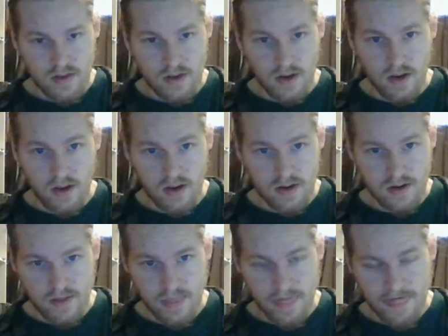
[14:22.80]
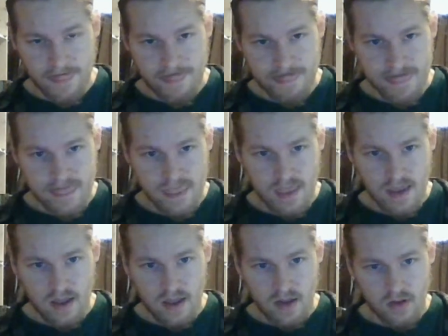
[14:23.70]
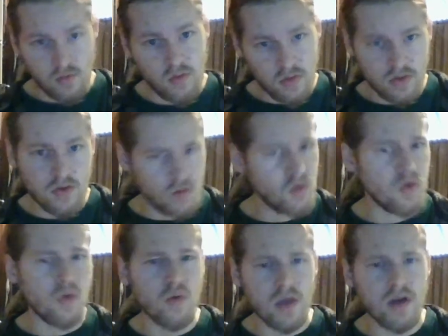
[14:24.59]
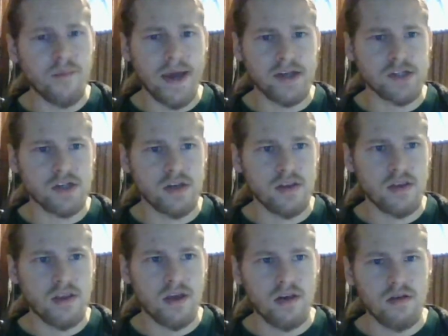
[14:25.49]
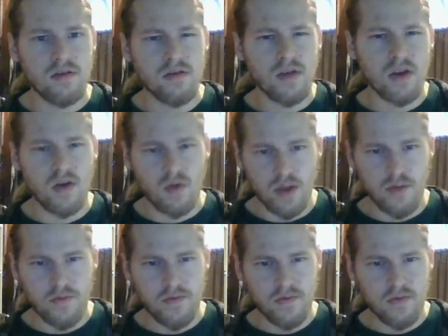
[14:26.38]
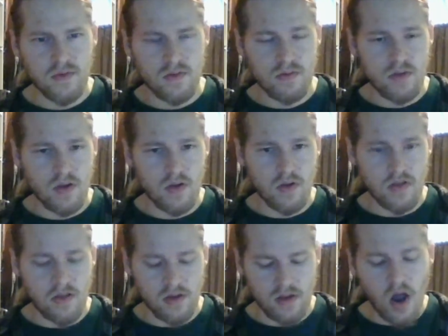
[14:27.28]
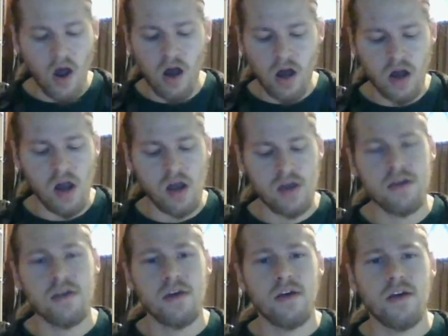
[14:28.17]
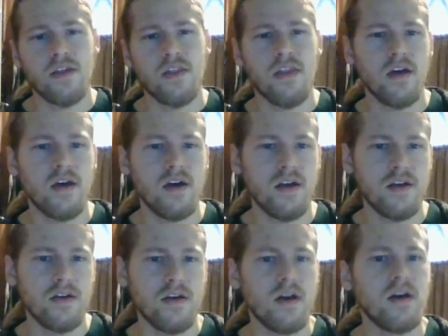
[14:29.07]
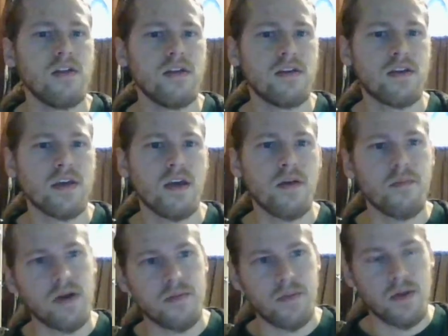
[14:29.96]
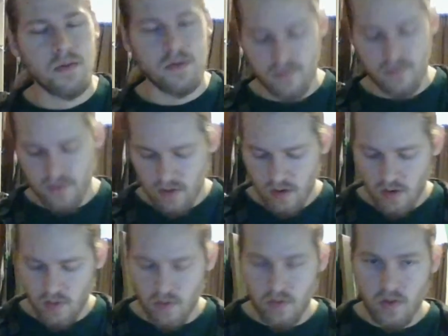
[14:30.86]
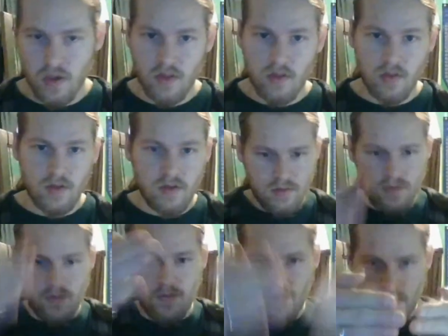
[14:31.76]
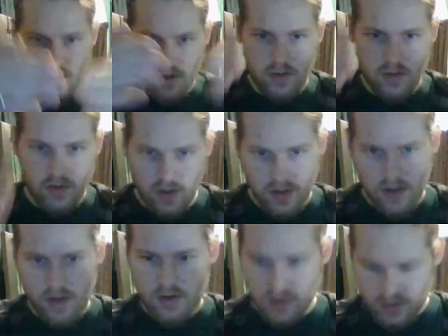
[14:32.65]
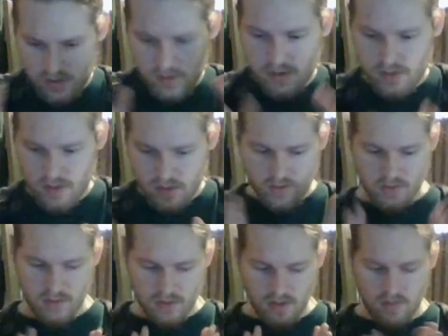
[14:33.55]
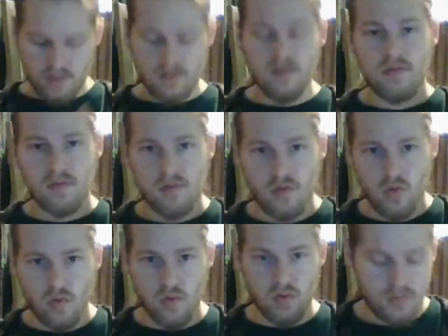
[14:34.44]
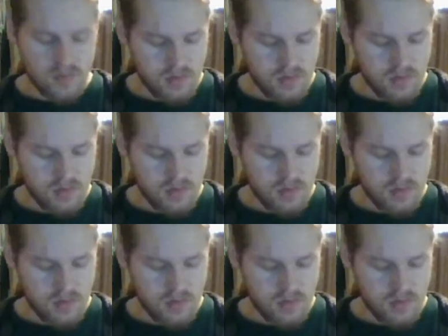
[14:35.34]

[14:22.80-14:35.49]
And so you can imagine that, if there is a cog, then the DM might be able to figure out, okay, it's like this section, this section, this section, this section. Yeah. Cool.